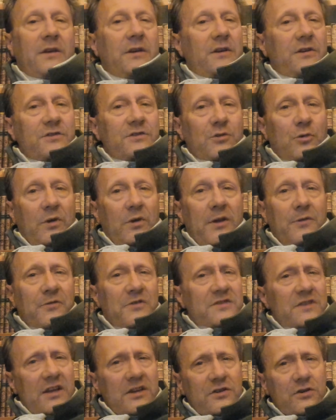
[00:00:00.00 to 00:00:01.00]
So if,
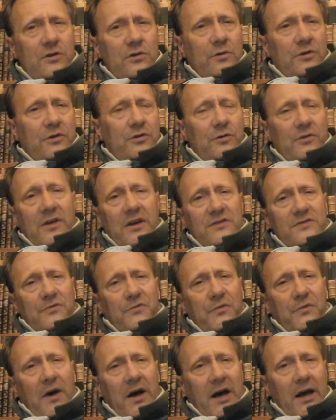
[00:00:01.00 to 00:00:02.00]
as they do in
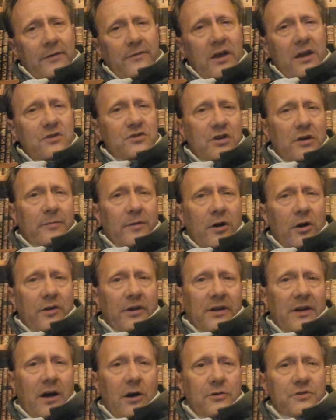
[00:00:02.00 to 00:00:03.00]
2005, Asian
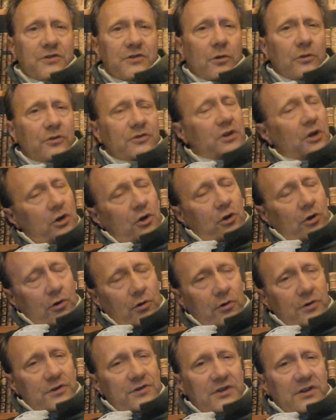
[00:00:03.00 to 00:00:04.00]
American households
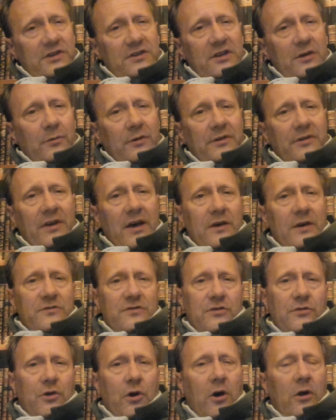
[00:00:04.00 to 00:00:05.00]
earn
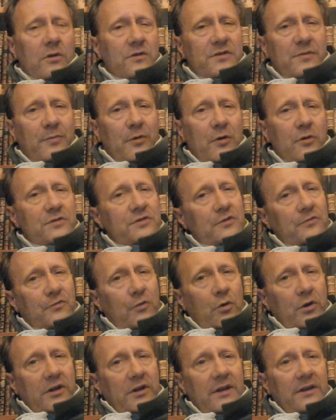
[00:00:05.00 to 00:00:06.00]
$61,000 opposed to
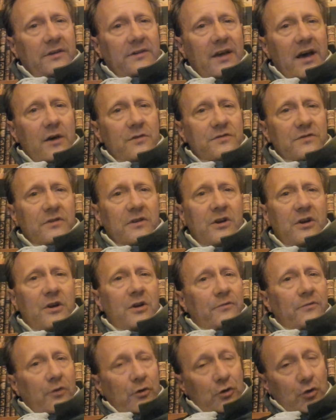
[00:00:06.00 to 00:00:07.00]
$48,000
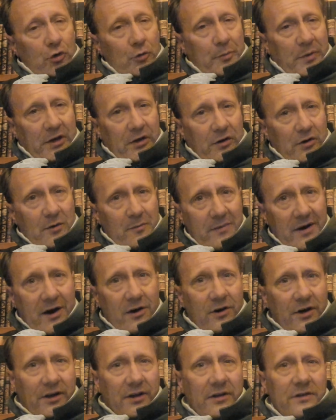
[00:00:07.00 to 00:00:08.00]
for European
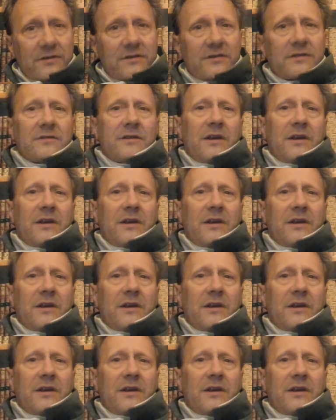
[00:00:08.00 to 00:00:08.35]
Americans,